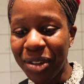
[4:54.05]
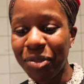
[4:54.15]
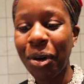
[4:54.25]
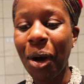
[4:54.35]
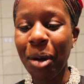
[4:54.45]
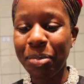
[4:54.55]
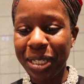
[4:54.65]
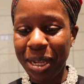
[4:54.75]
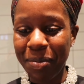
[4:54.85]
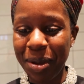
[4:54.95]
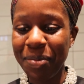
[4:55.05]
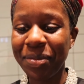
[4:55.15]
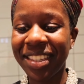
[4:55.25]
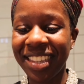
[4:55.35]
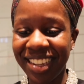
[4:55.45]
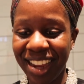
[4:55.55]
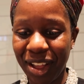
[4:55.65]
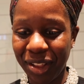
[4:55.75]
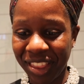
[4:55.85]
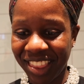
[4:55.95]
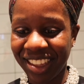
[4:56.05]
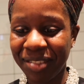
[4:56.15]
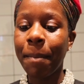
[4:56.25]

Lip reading: for optimum skin health.